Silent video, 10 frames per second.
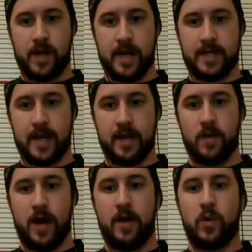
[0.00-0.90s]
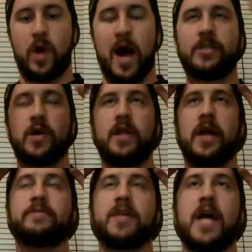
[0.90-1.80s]
I think I saw a
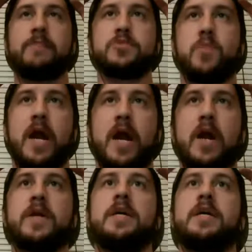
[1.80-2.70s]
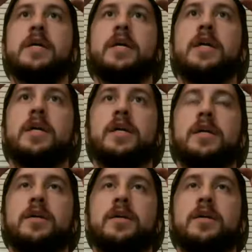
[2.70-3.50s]
lot of times where he